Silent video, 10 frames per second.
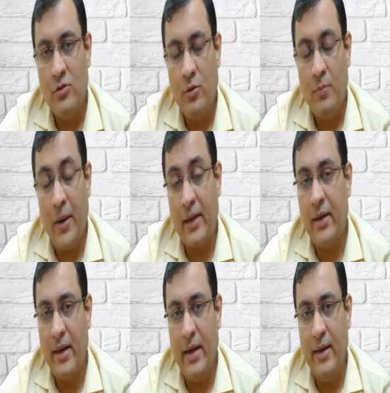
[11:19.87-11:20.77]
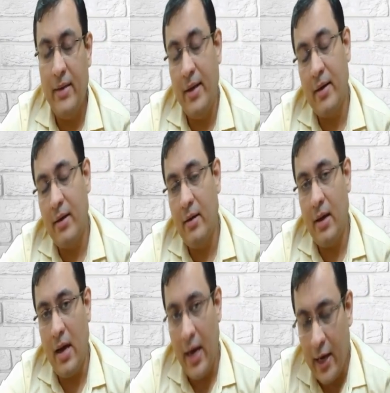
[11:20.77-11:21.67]
So practically there
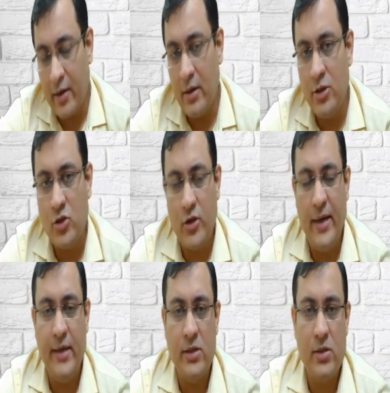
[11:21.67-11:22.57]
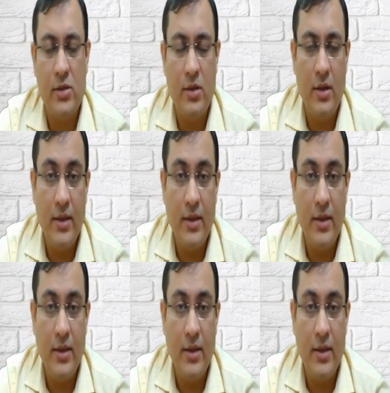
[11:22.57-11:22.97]
are constraints,